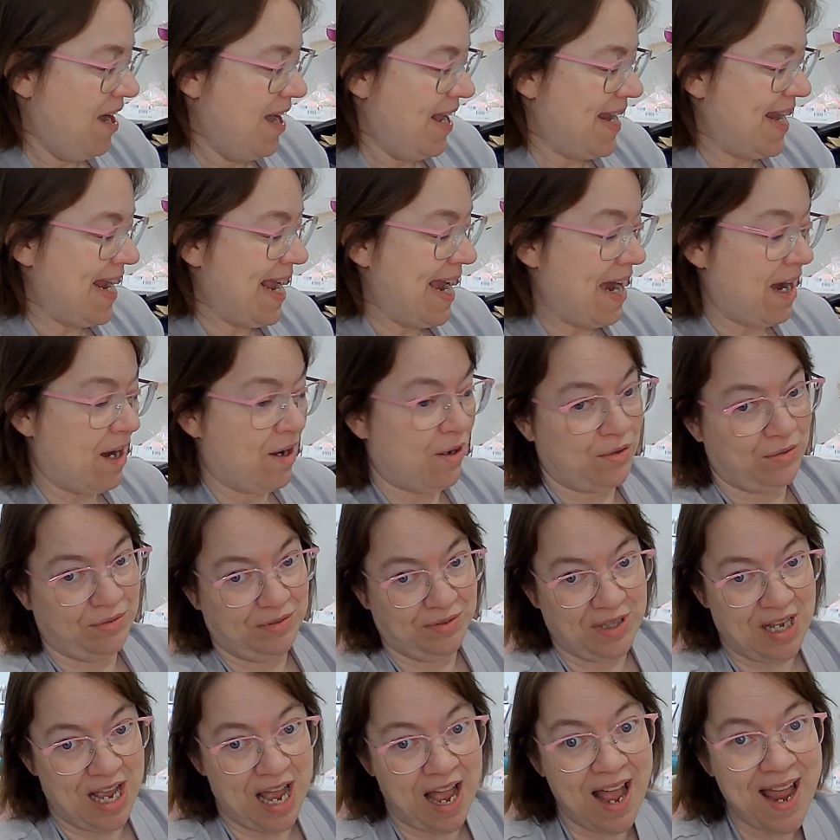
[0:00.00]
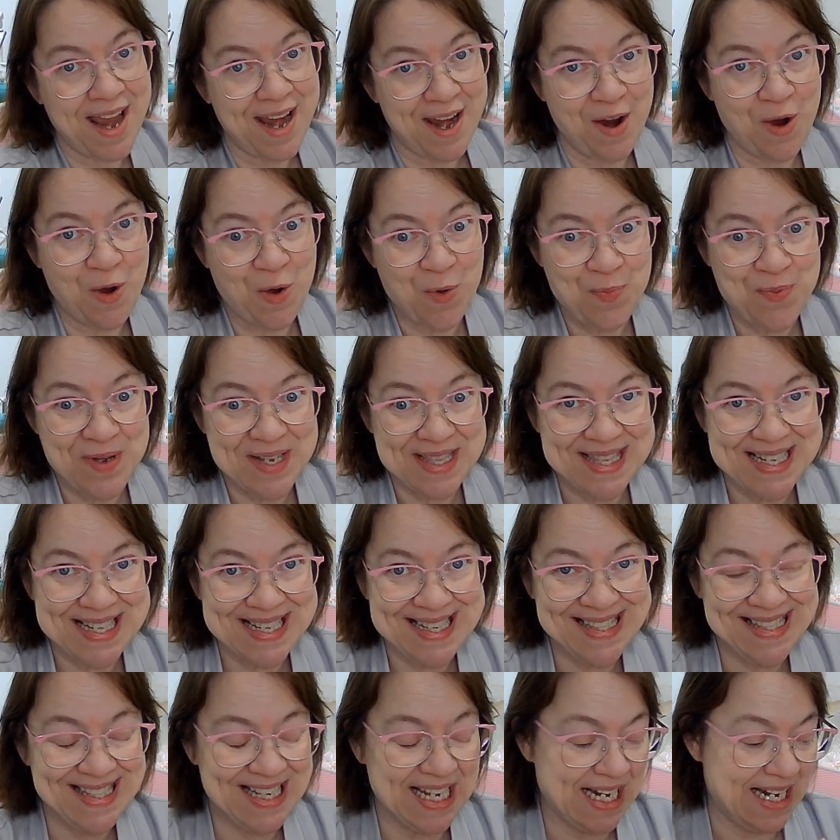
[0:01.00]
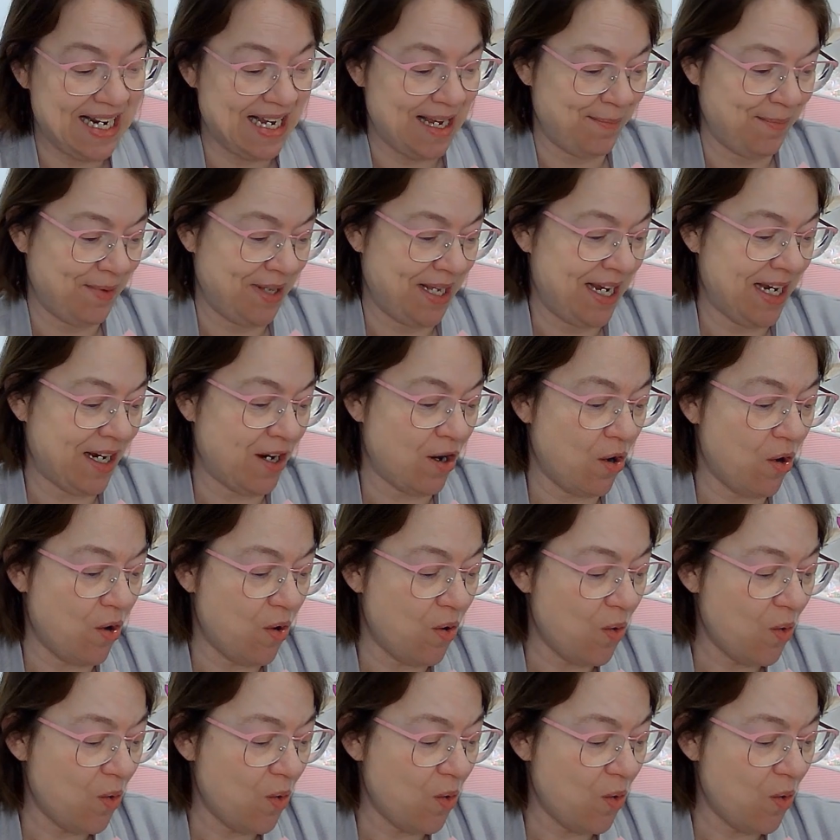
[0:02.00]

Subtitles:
Now, I open this, and I'm like,